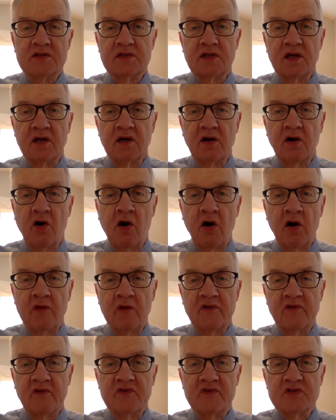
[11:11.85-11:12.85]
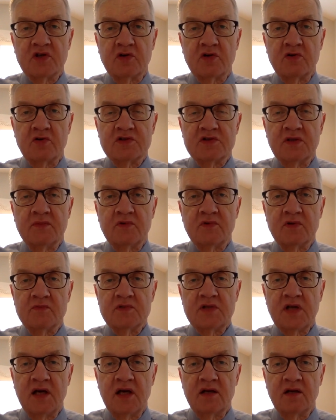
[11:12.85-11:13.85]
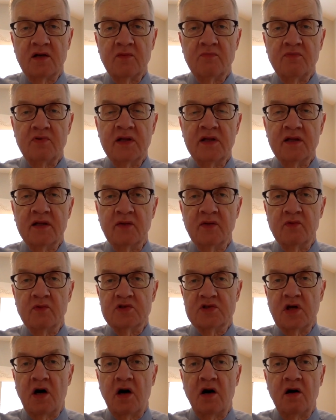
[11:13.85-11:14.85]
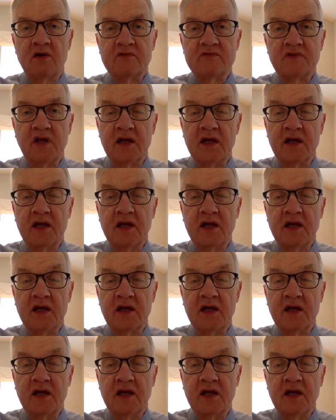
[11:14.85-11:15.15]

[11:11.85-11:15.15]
all of the physical symptoms had completely resolved.